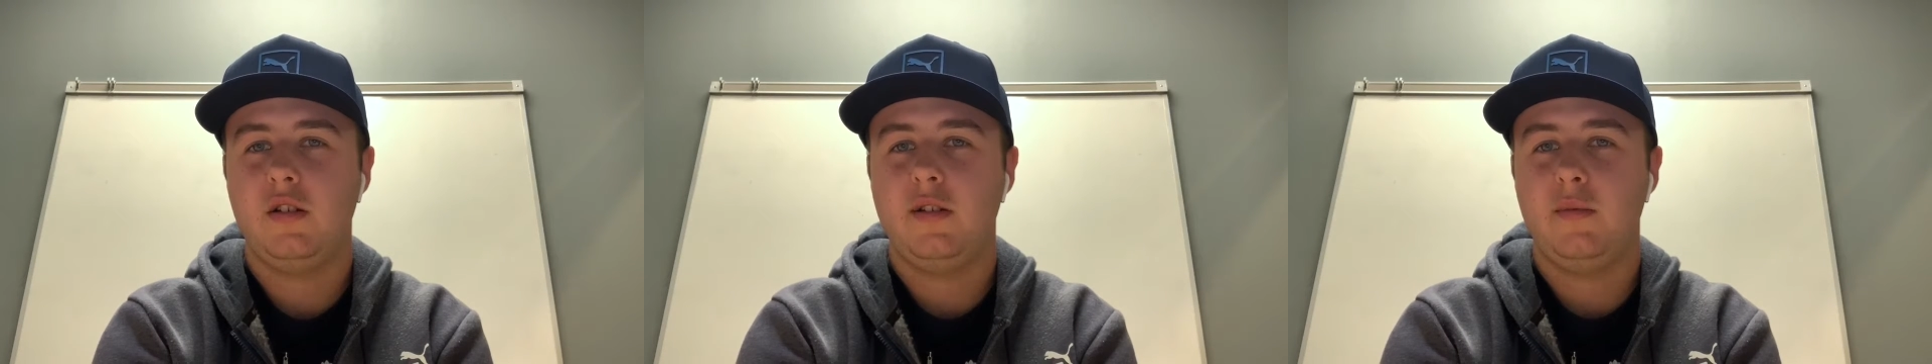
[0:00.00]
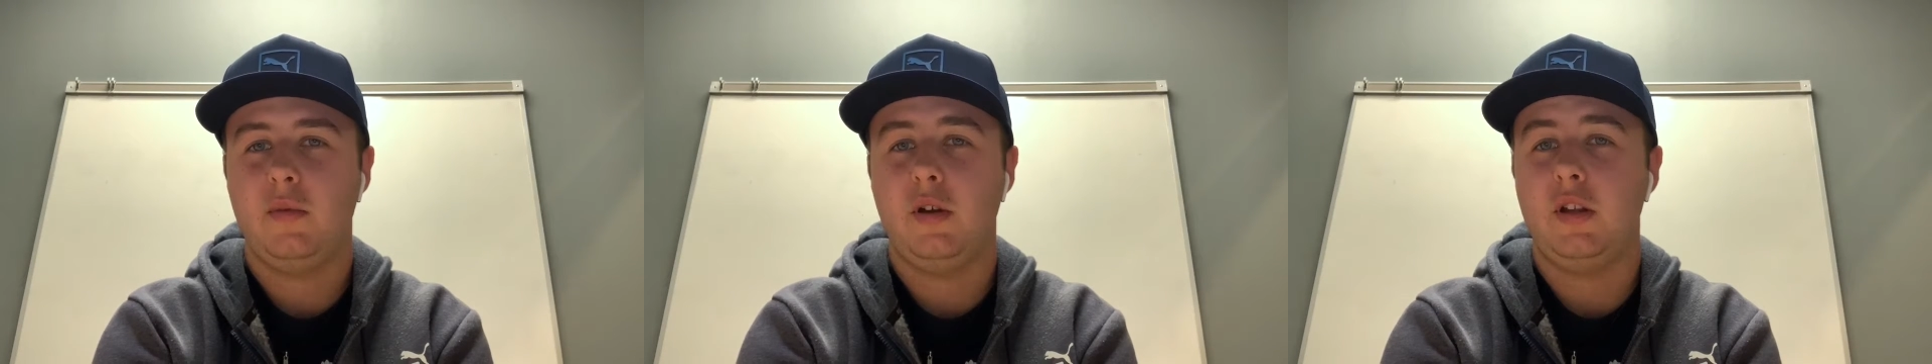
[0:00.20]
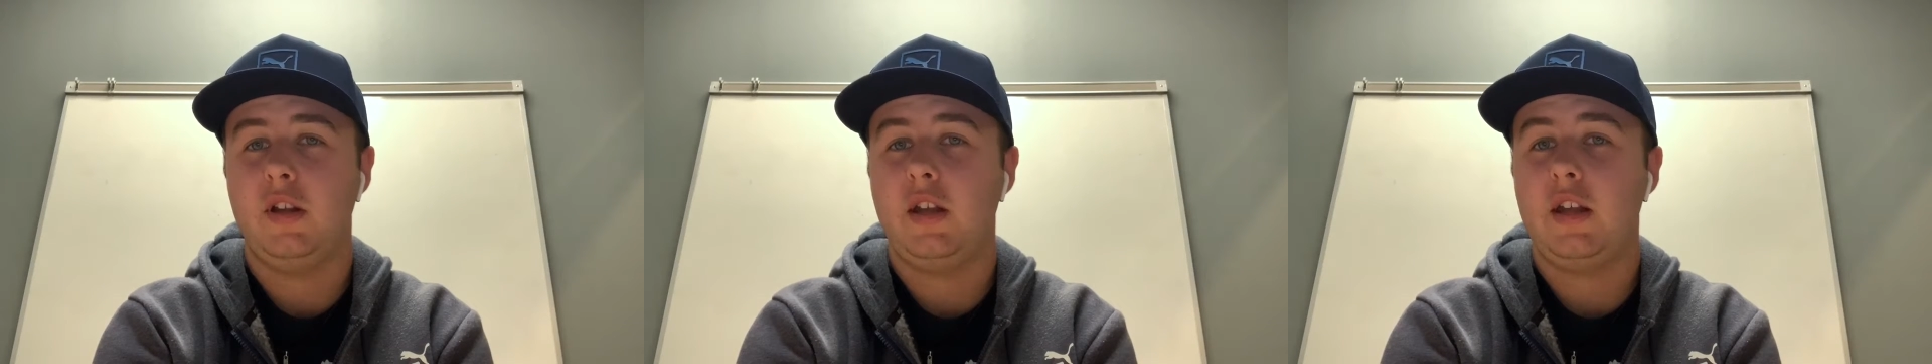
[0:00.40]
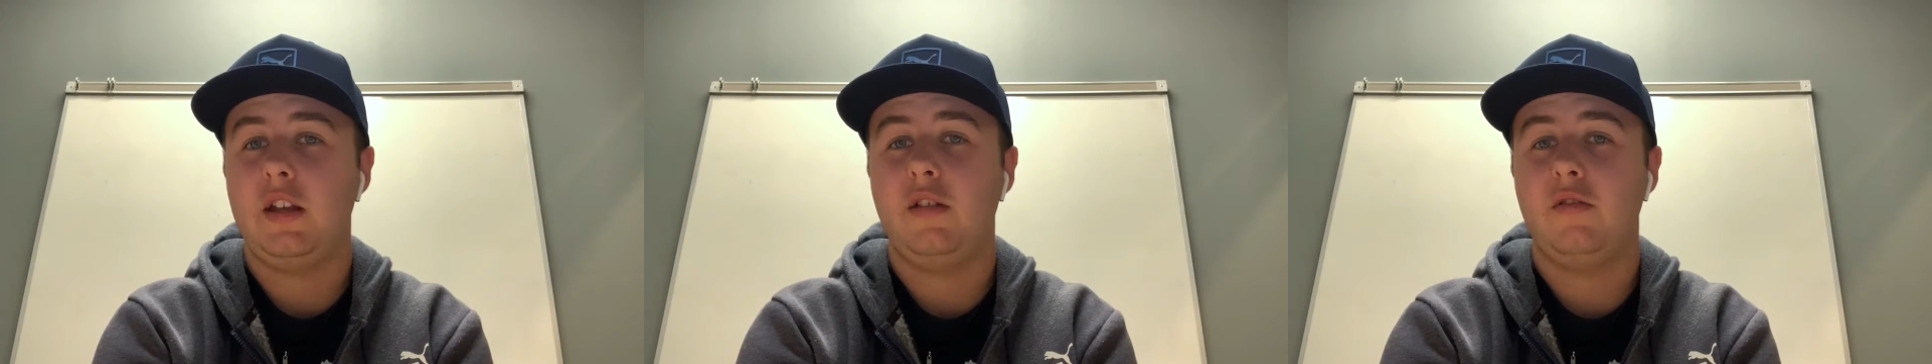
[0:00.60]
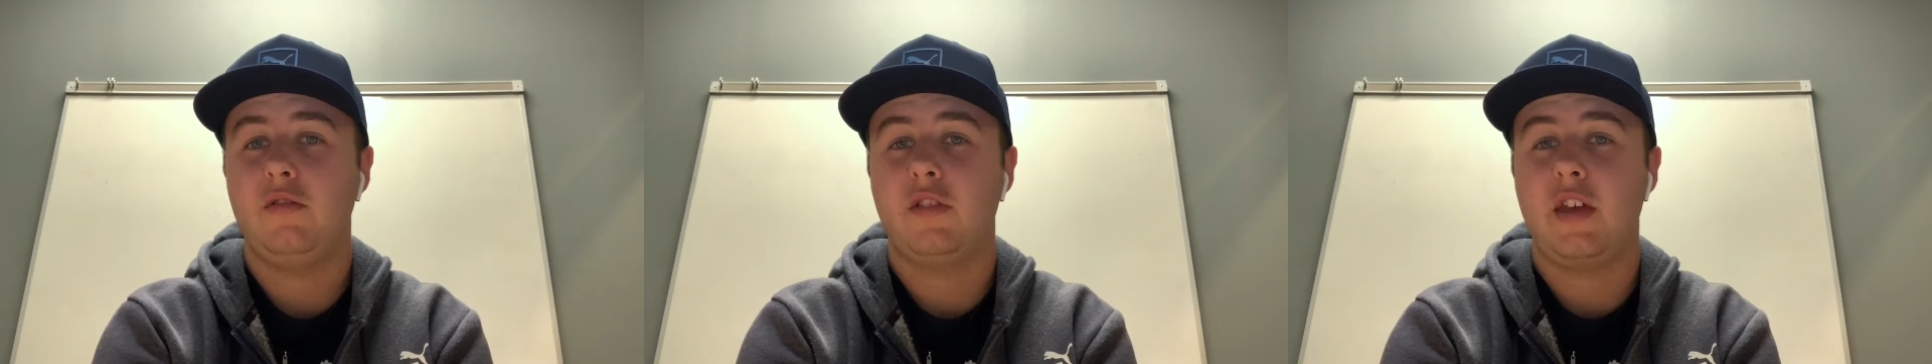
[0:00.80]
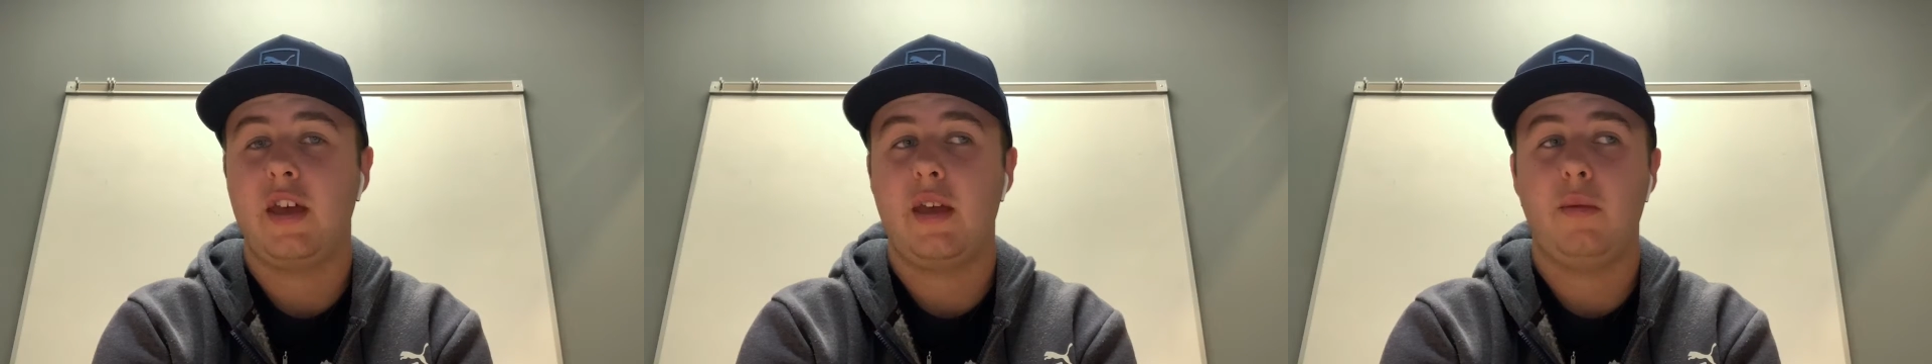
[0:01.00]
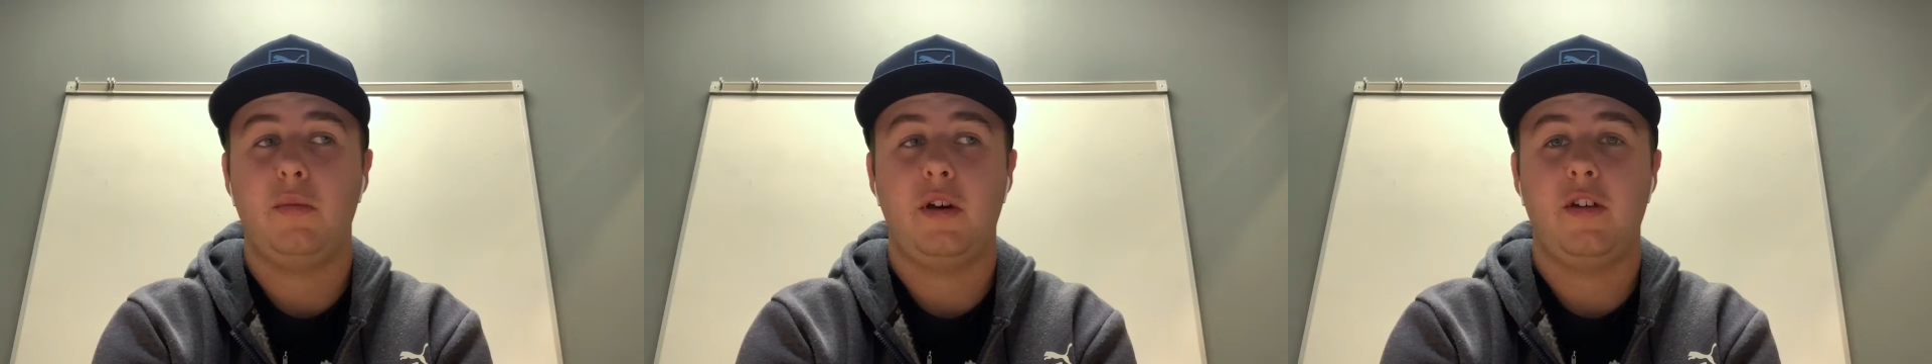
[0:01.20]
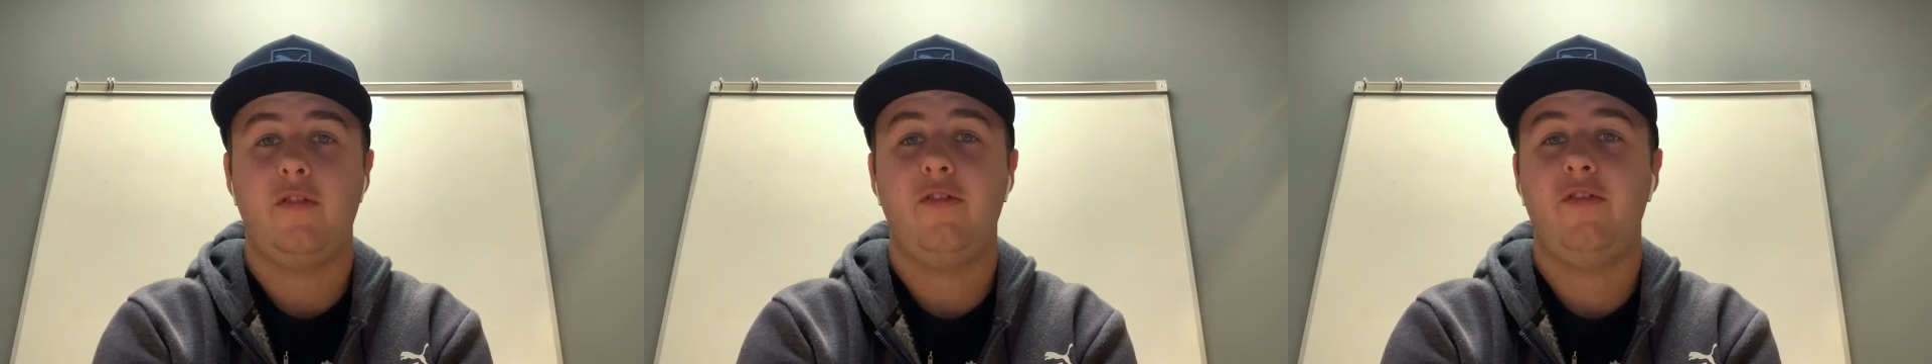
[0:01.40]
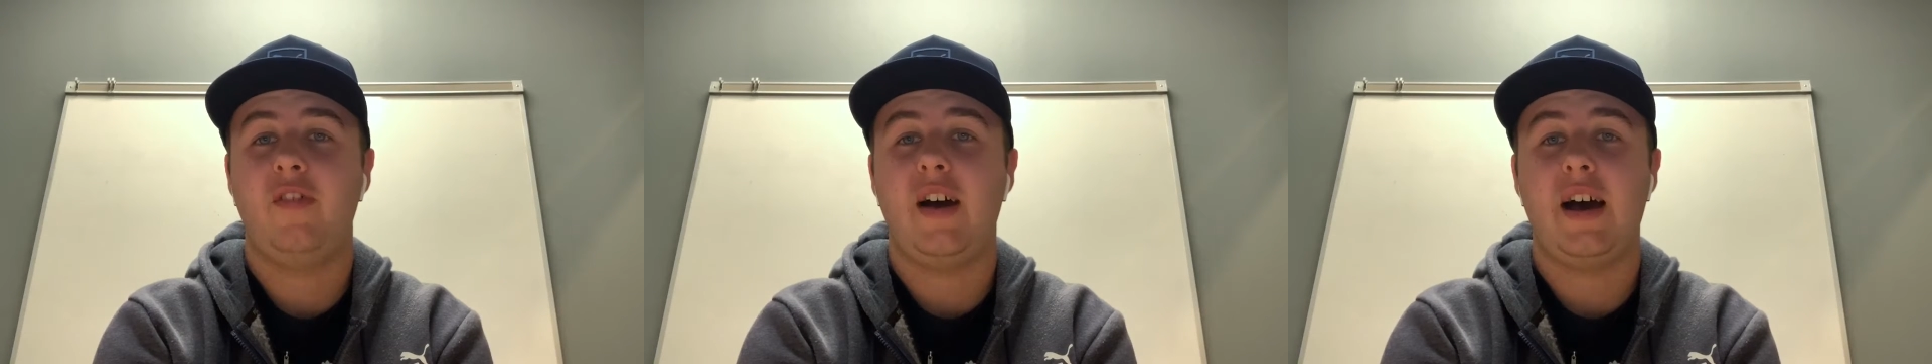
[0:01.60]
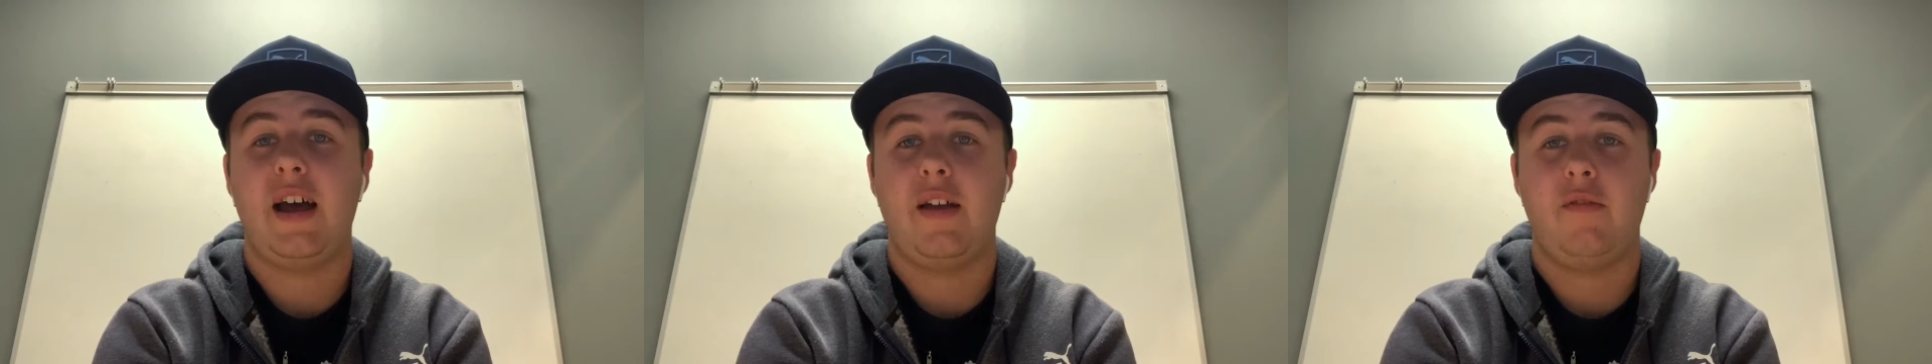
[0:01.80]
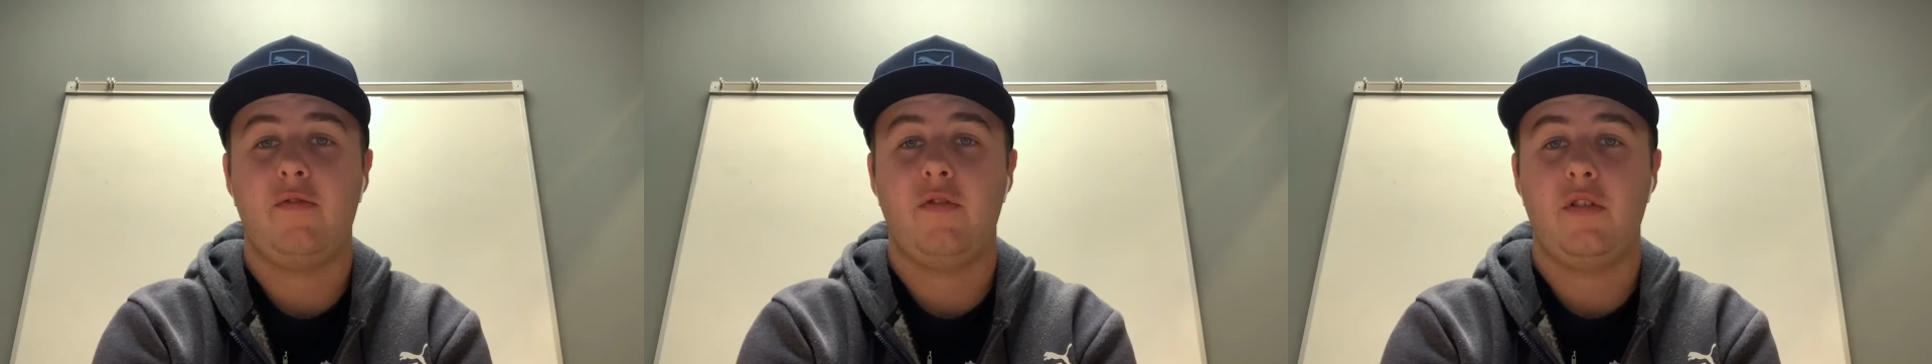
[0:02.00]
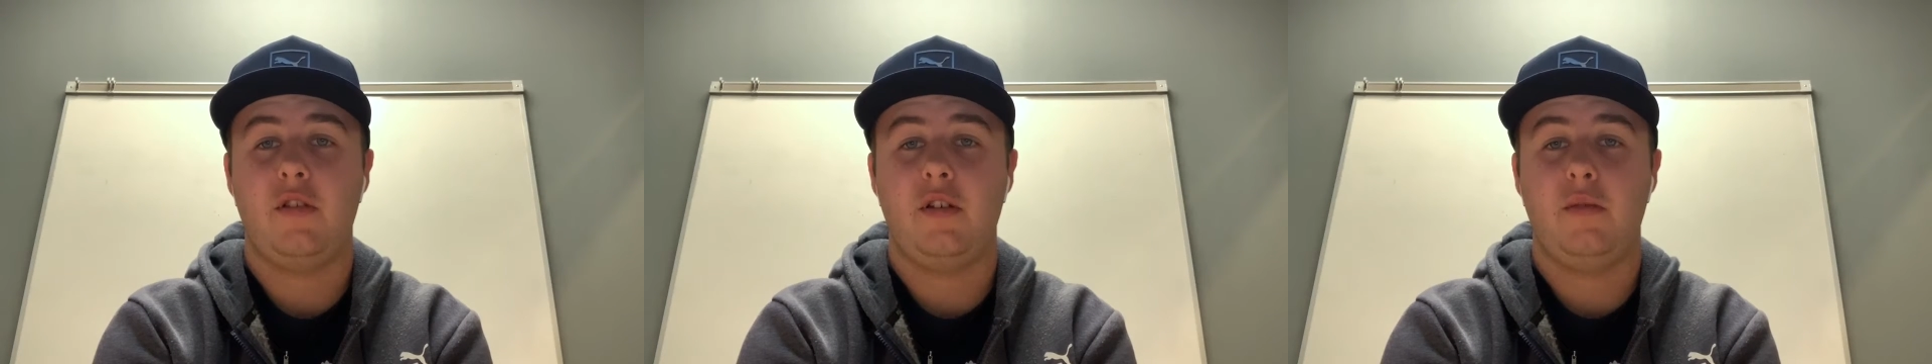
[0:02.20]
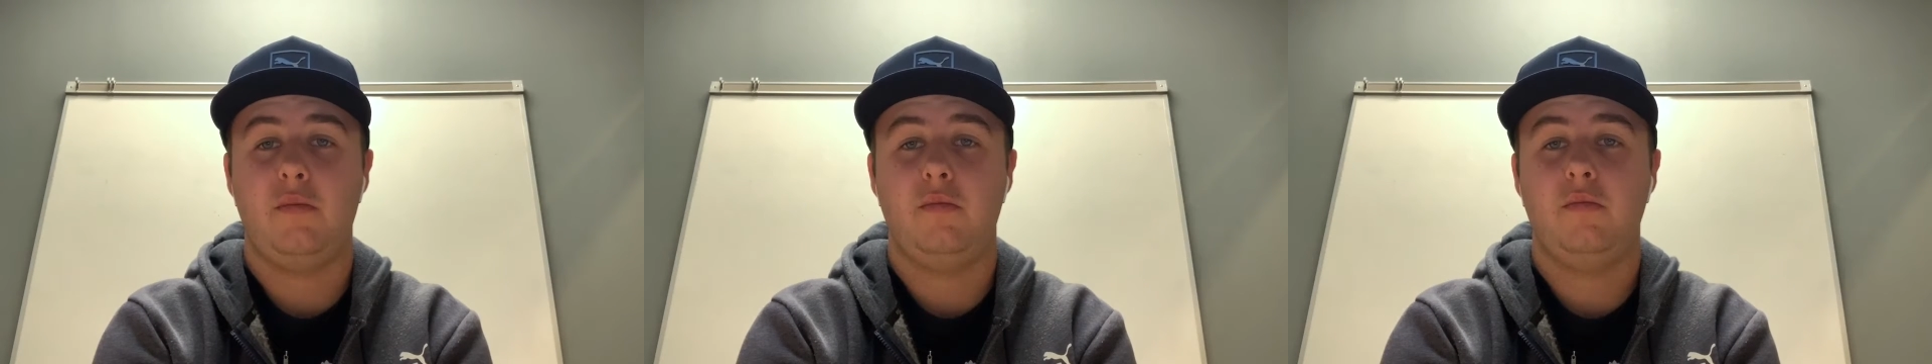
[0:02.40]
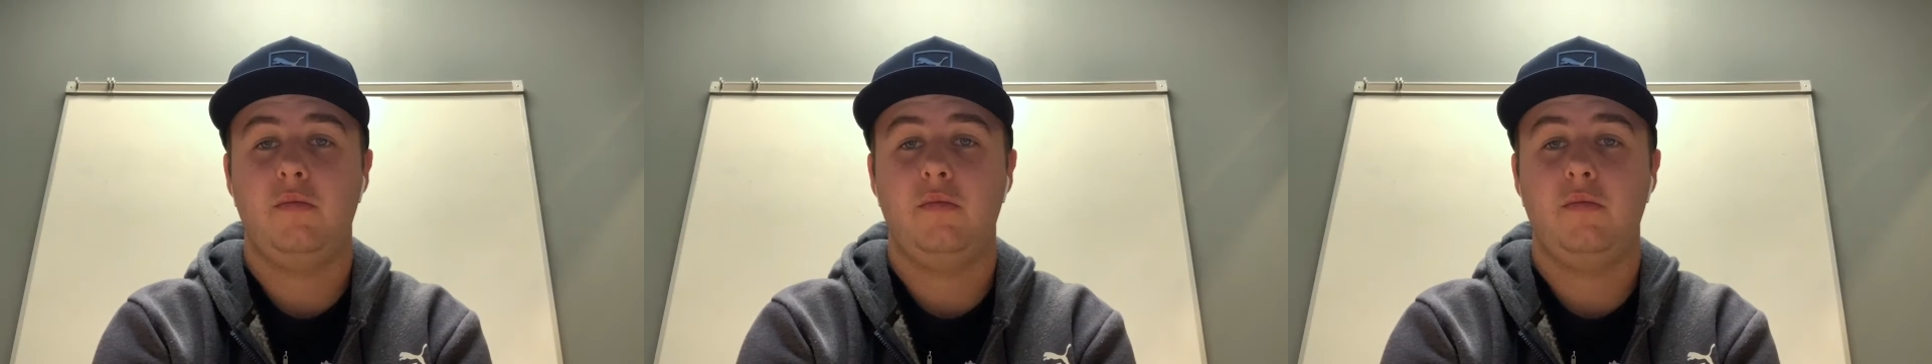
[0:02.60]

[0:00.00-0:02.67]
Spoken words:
But it is game like 5 for them,